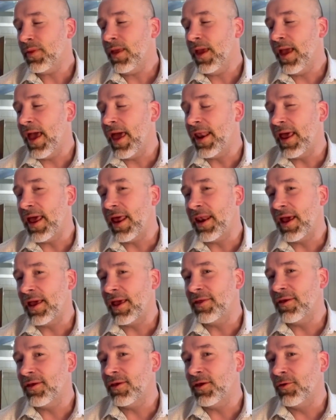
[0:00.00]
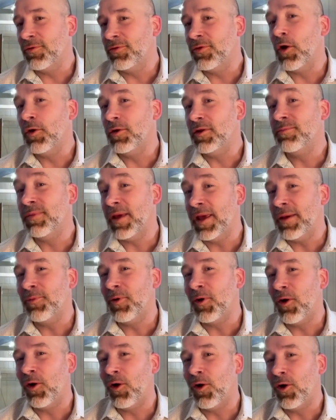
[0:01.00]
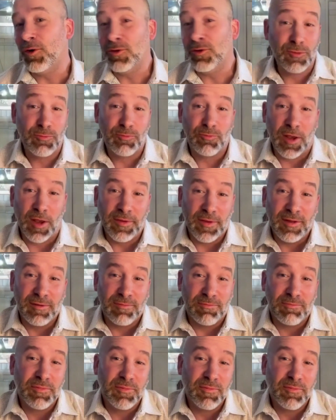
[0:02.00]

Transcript: and I, those people bring these